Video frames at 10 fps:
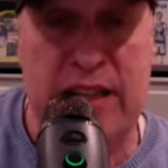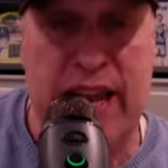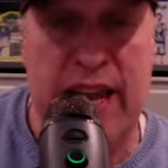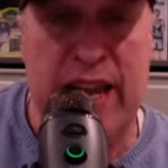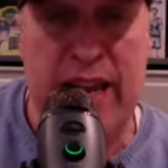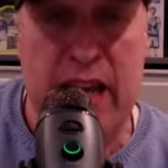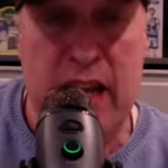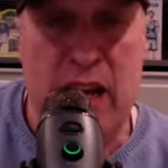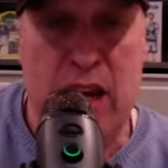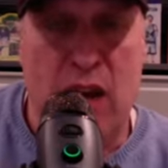a
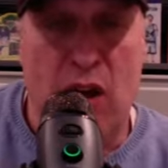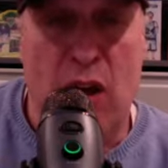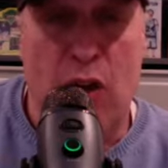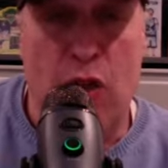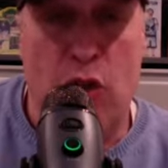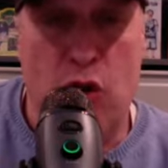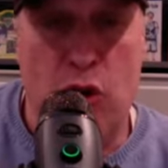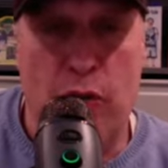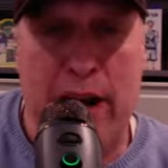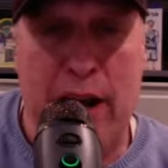
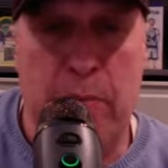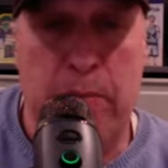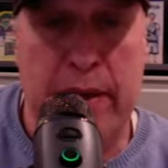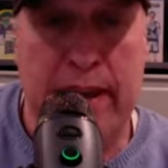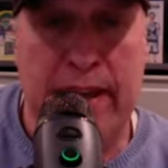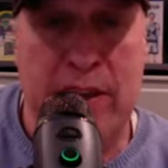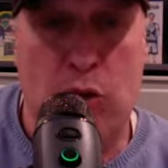third-round pick in